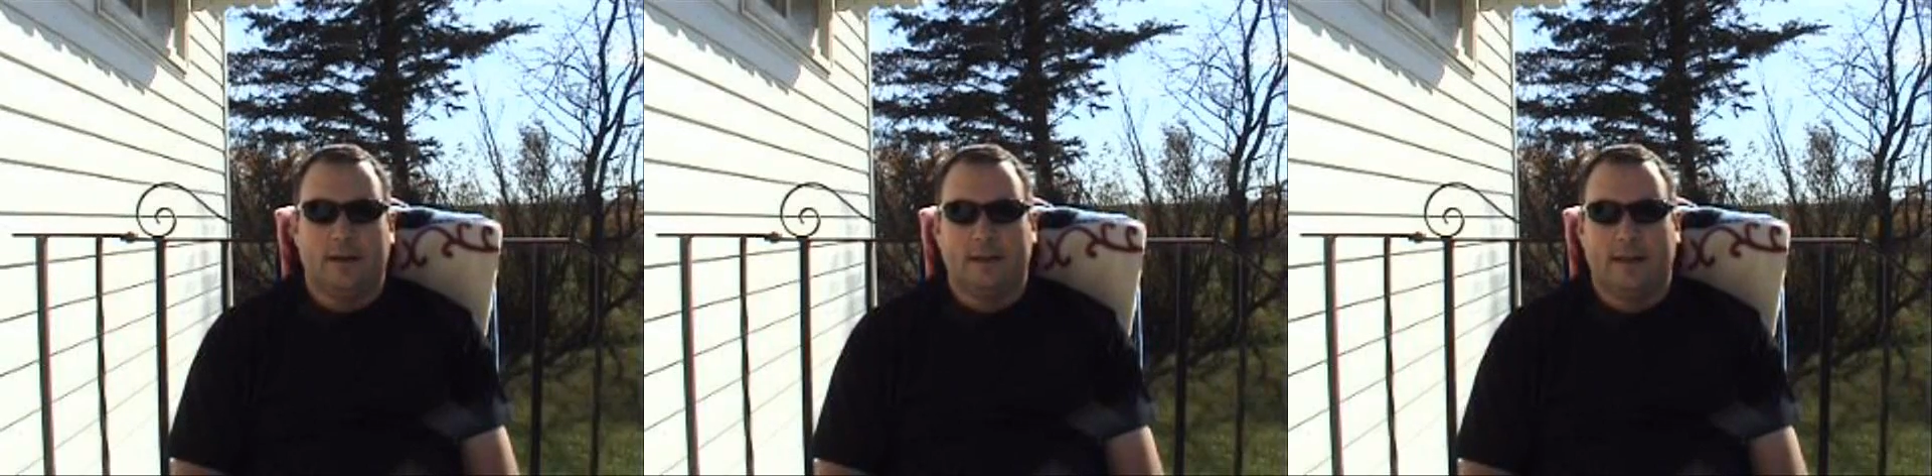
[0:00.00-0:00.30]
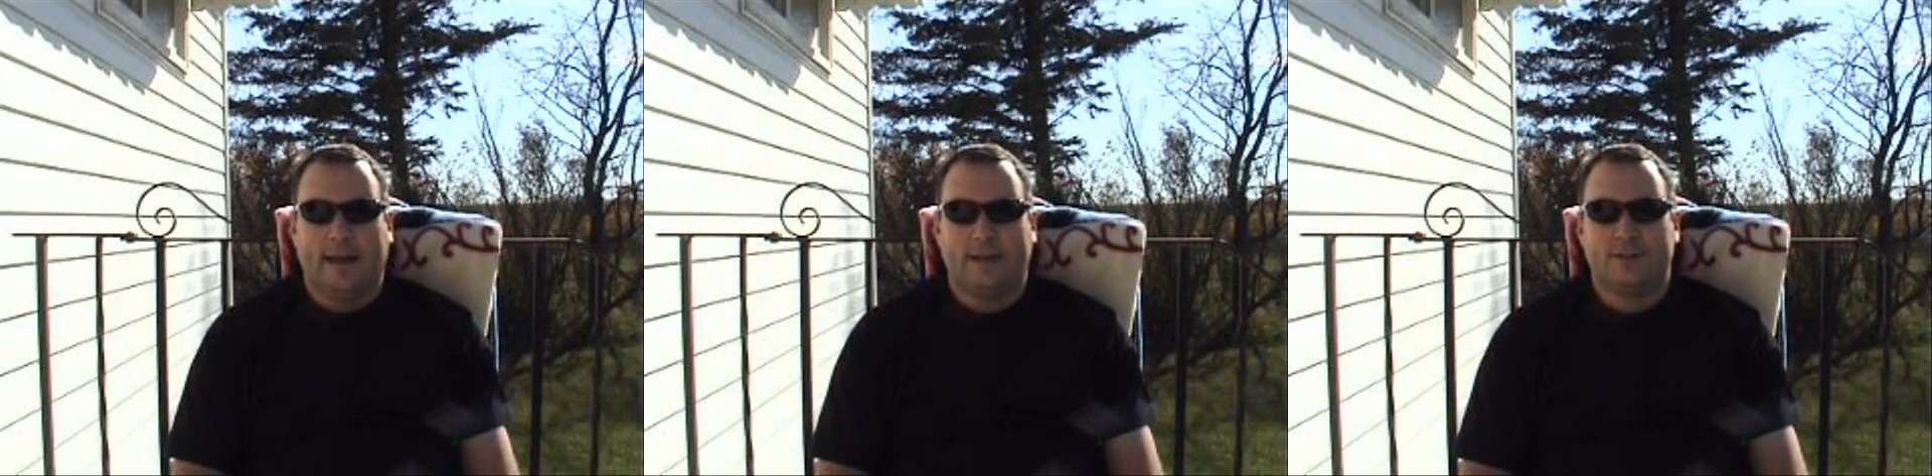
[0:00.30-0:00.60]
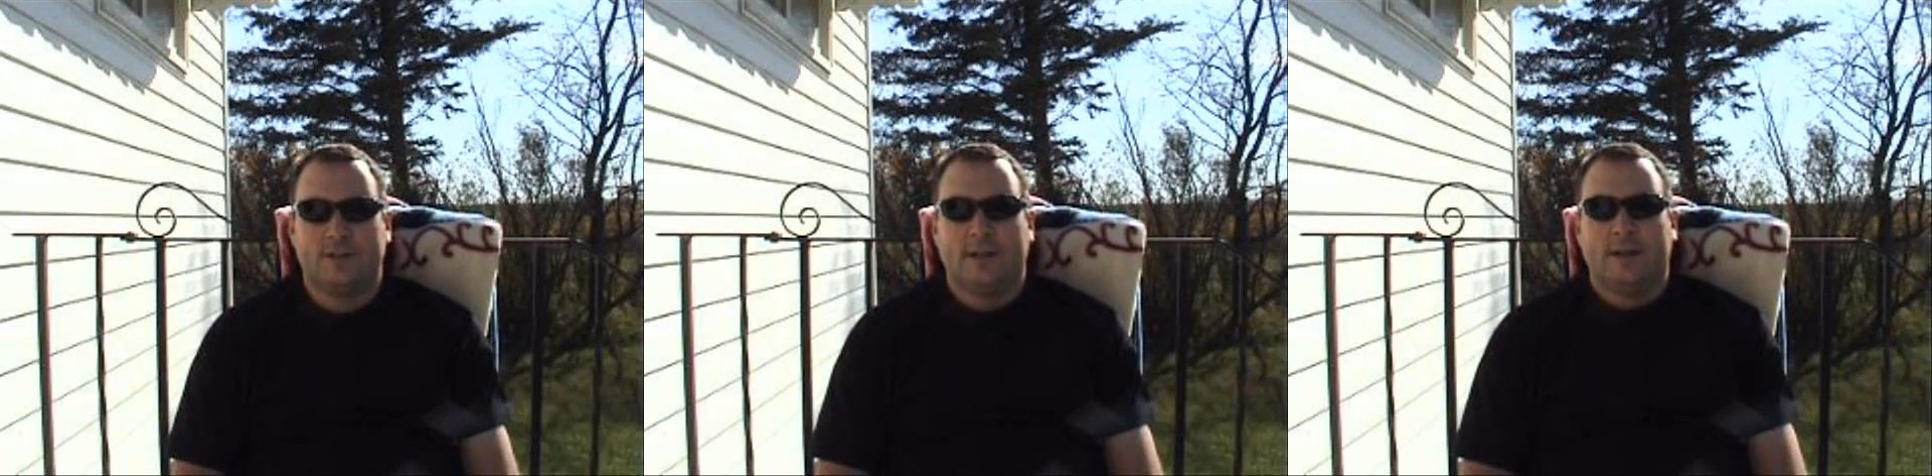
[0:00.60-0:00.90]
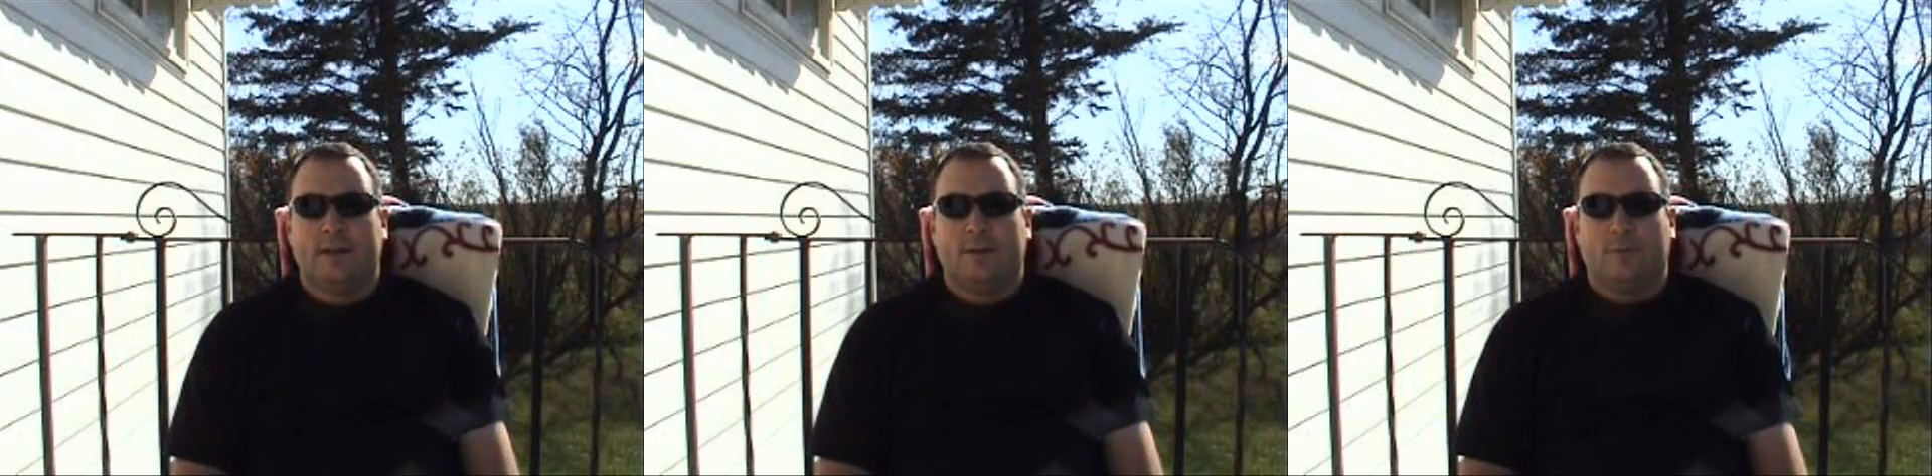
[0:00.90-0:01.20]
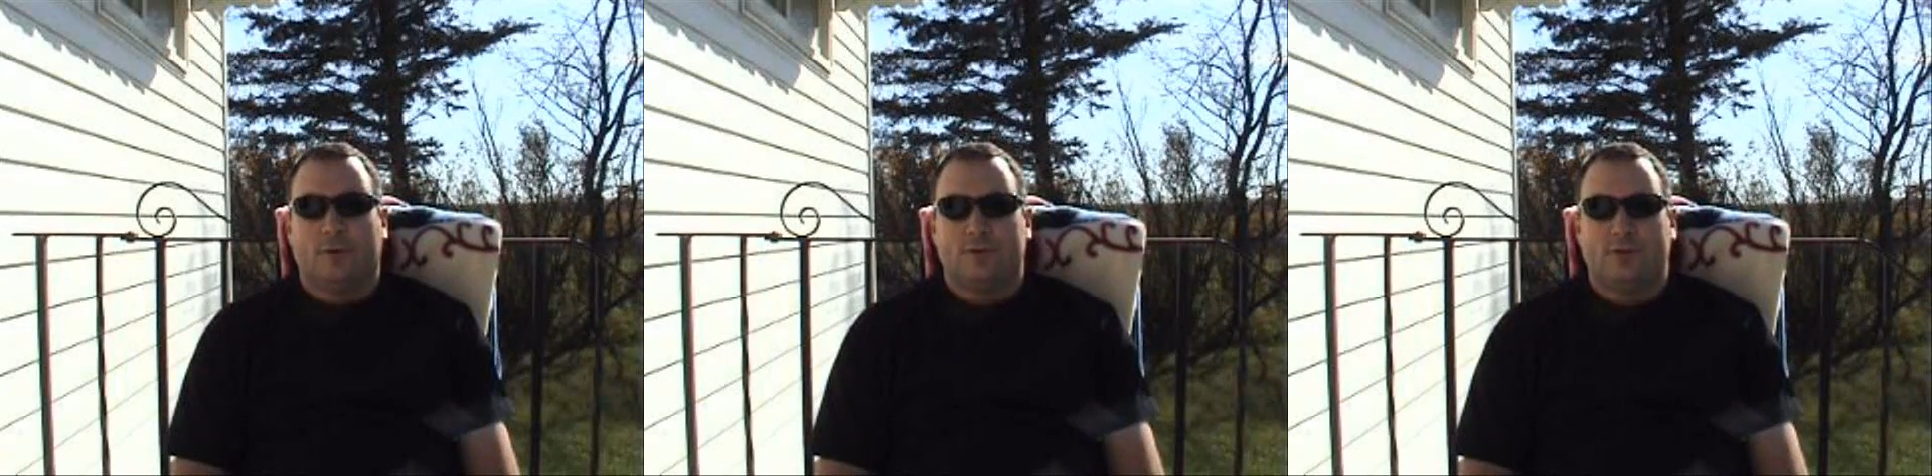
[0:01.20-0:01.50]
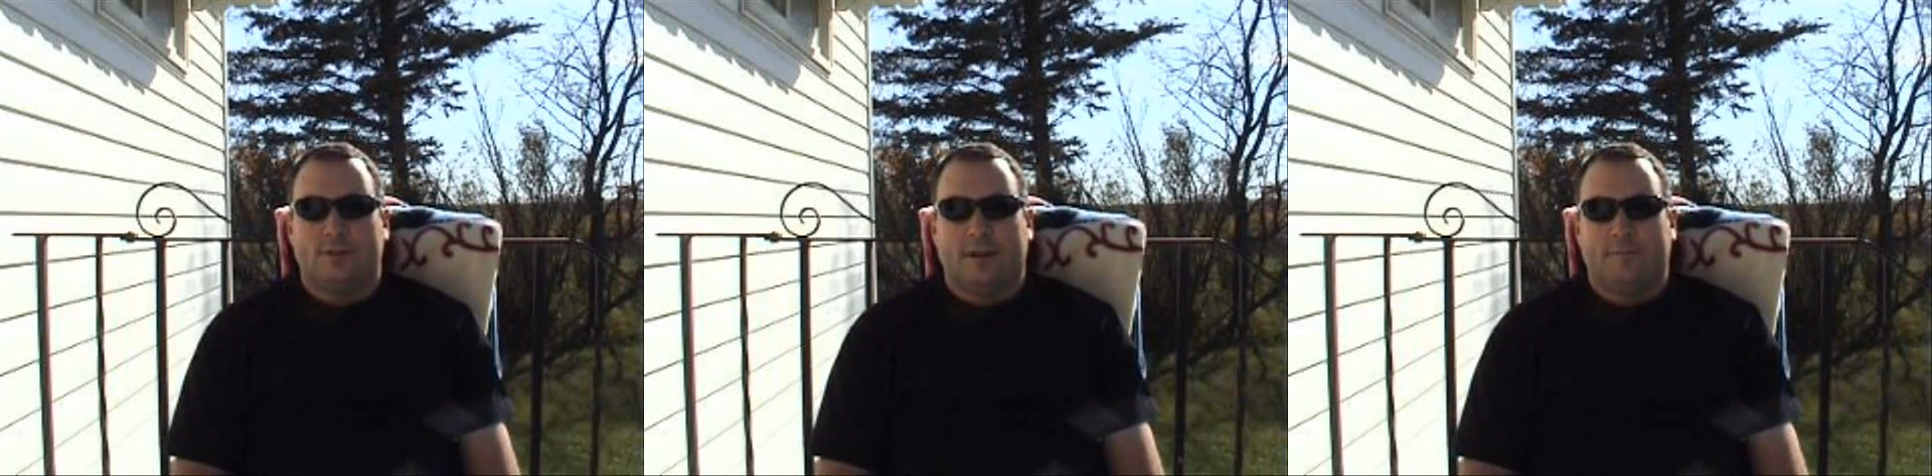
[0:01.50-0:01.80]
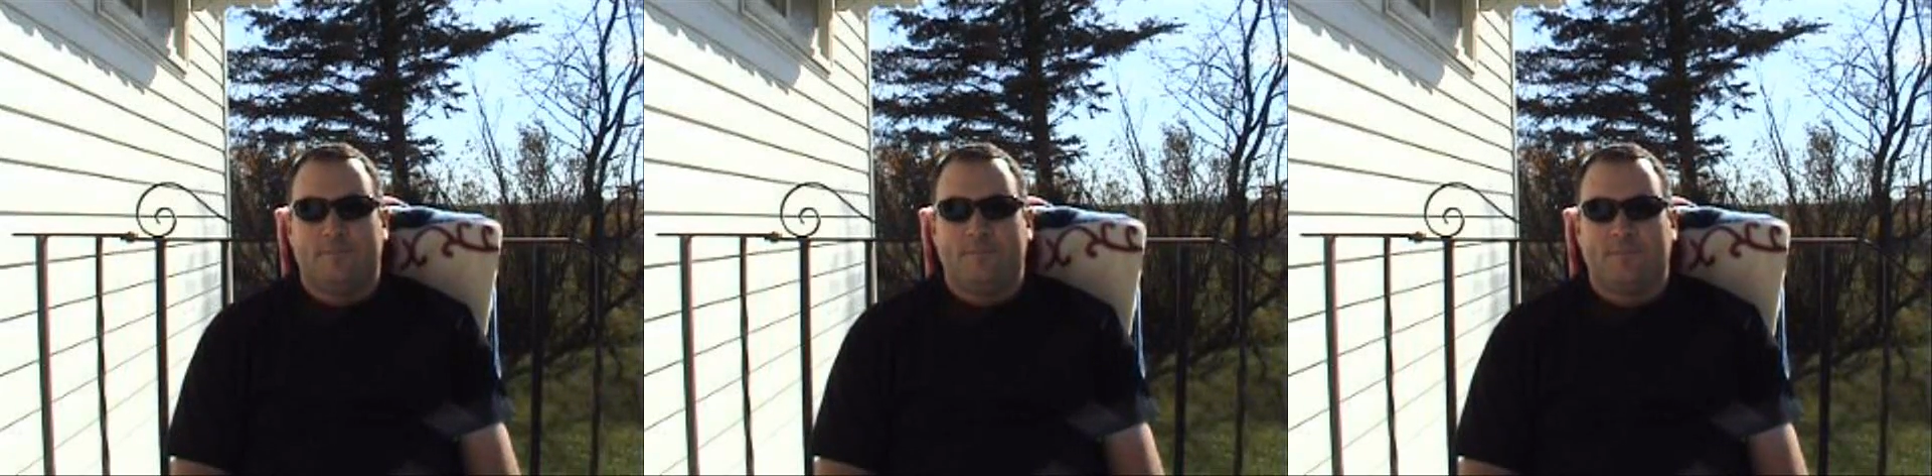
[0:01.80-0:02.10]
at the house. Watched
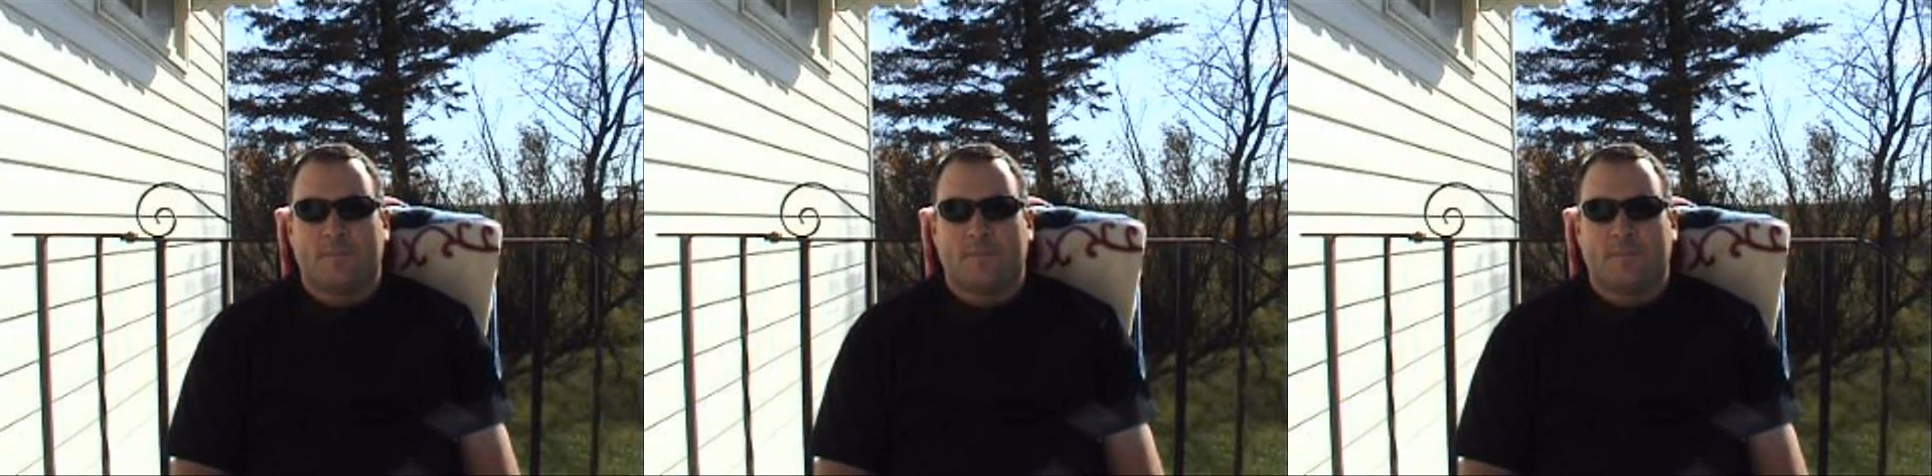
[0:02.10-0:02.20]
what